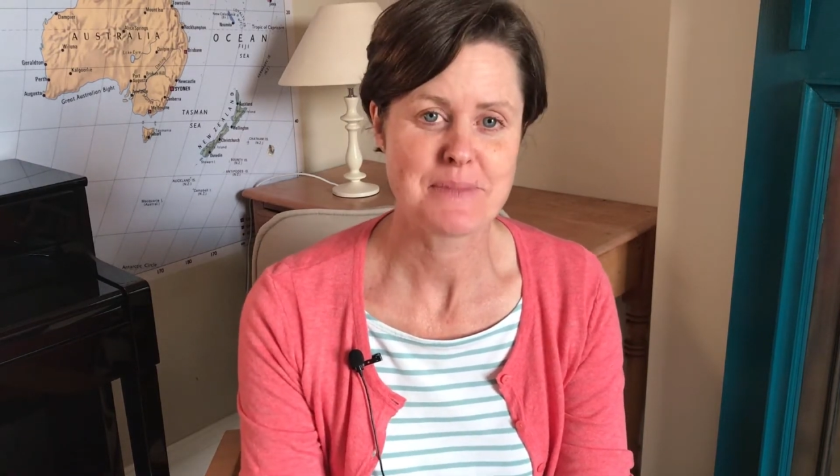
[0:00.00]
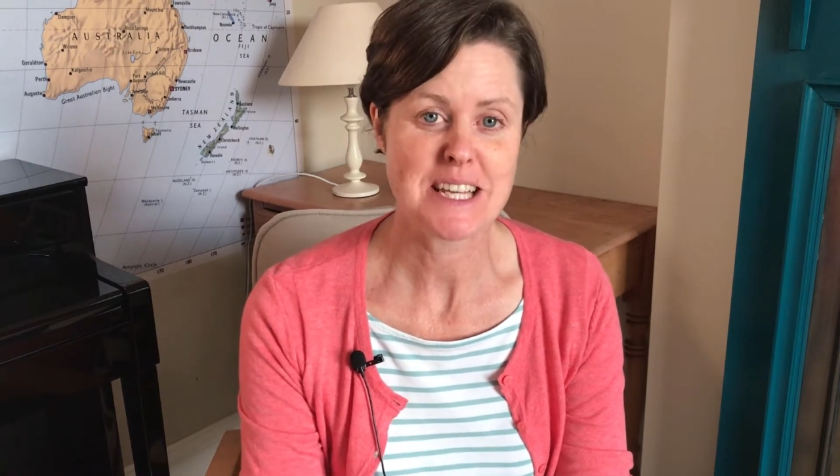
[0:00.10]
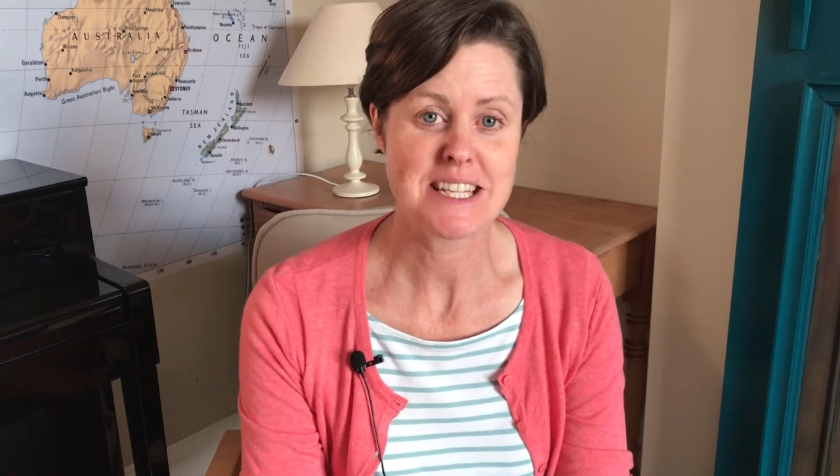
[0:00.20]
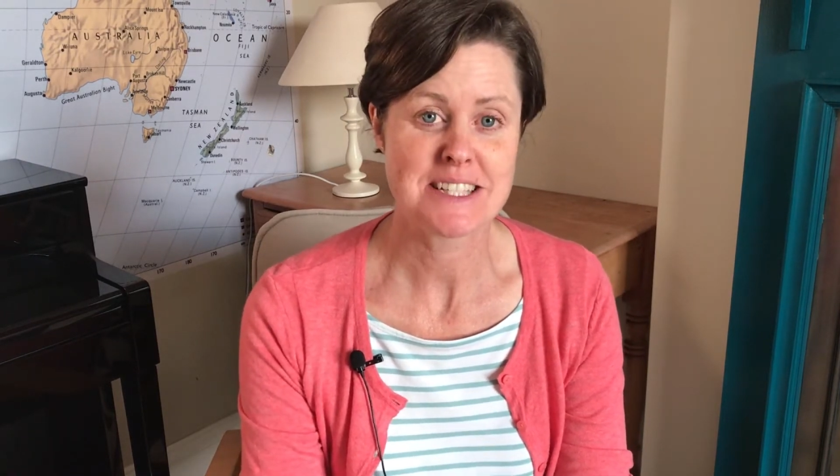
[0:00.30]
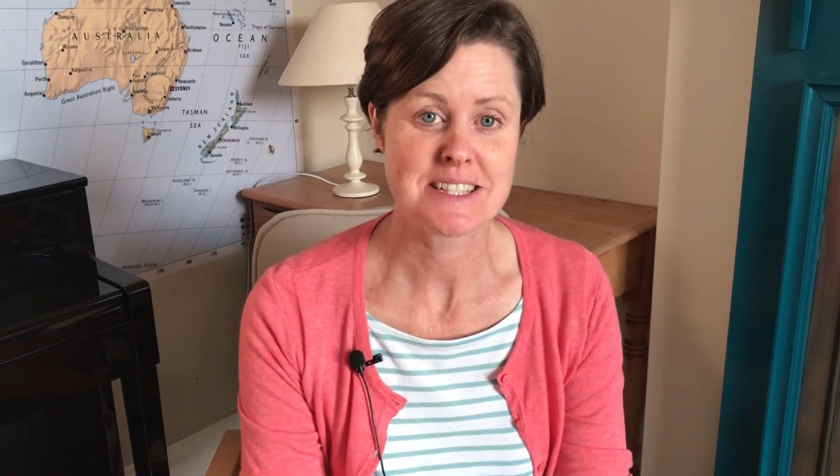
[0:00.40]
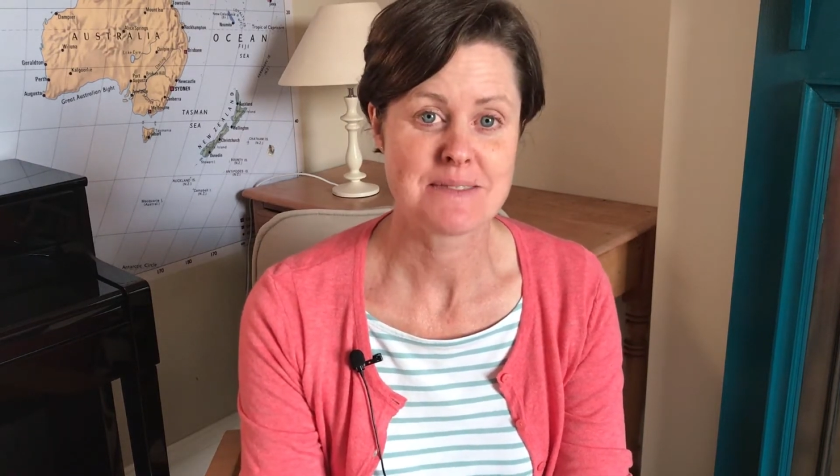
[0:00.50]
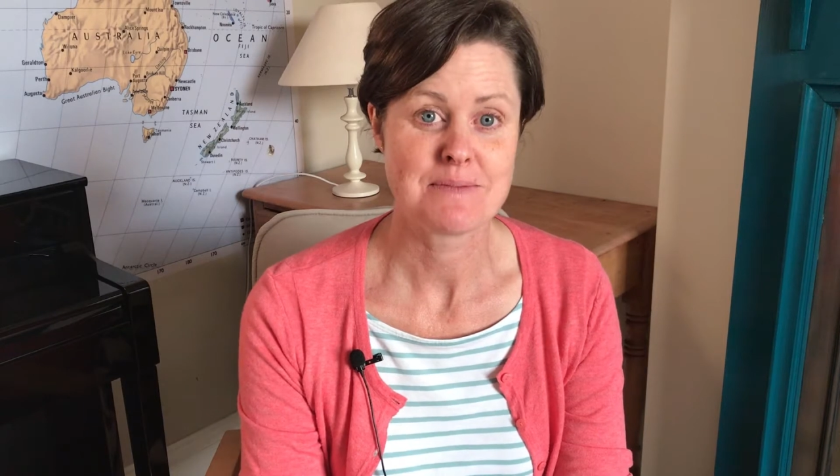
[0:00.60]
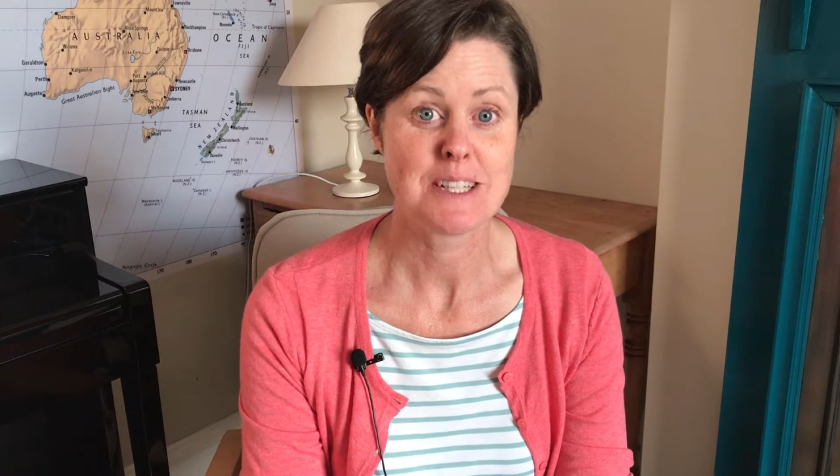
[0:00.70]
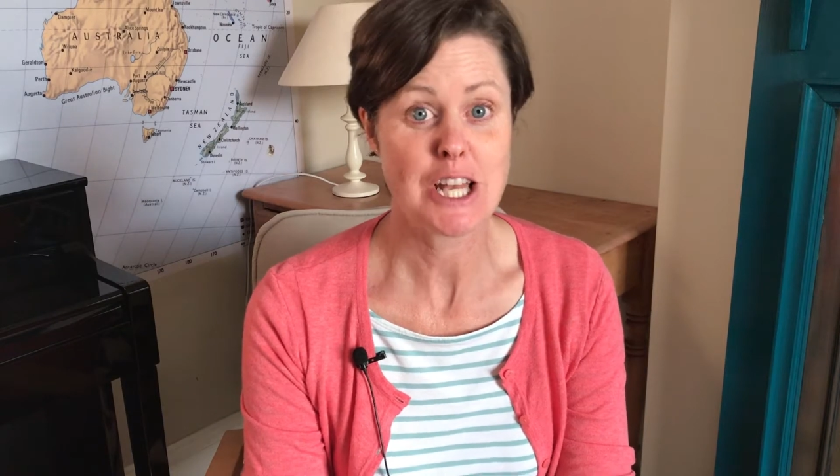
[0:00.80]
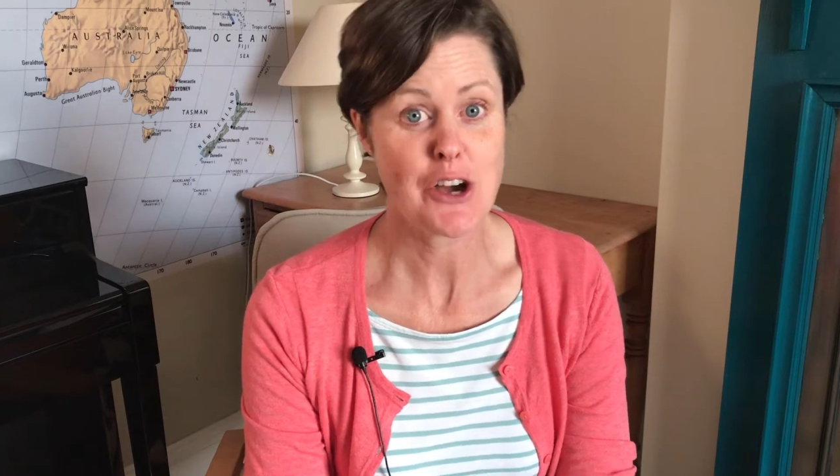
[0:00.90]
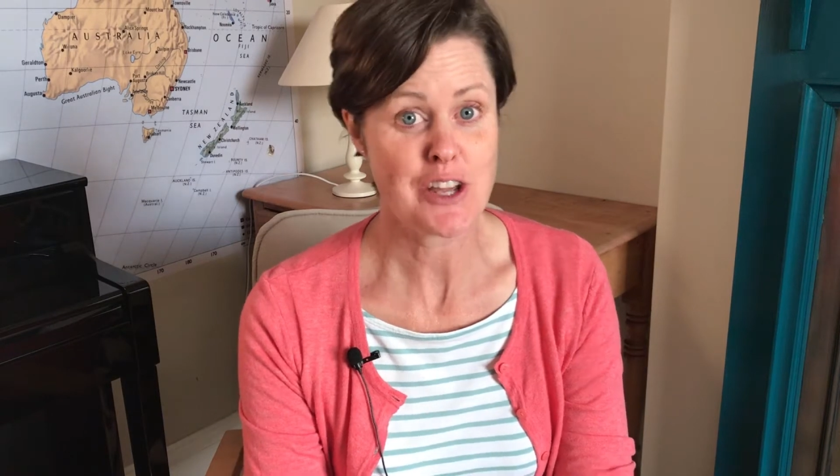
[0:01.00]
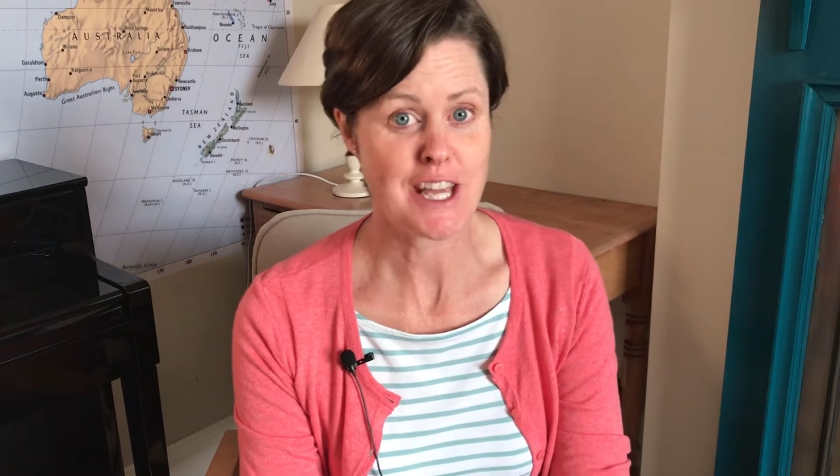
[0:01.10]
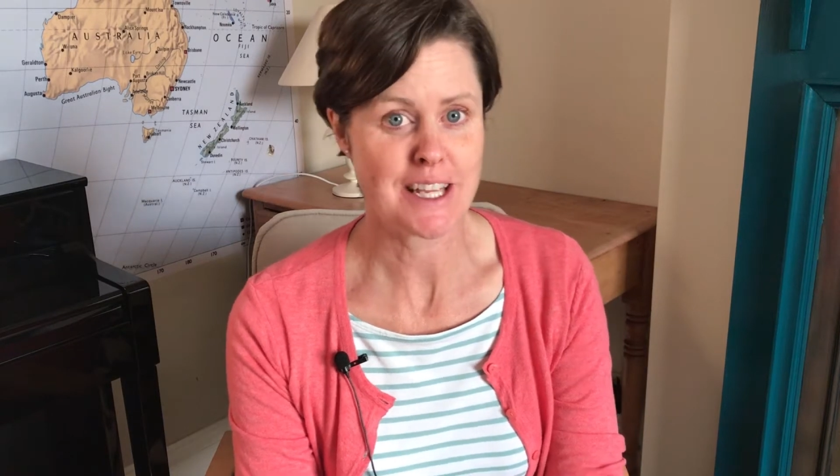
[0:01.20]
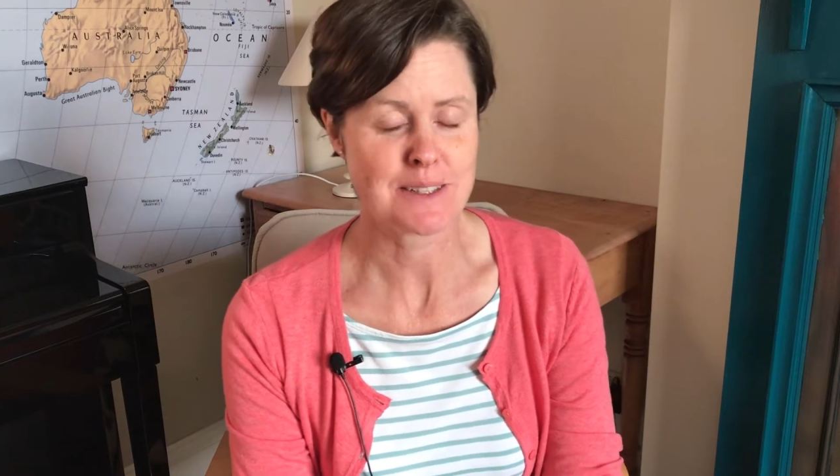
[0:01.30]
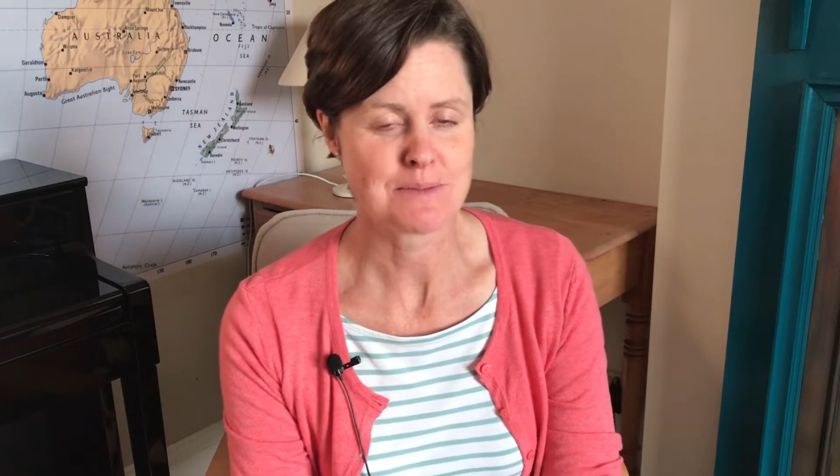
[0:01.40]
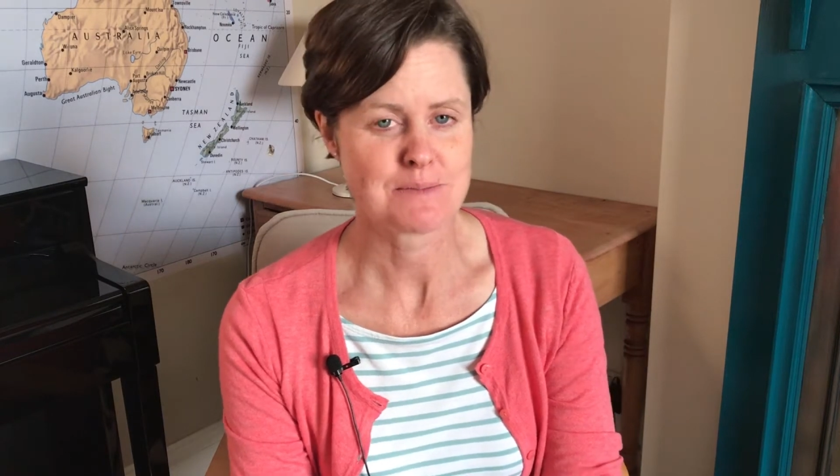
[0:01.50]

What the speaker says: is lying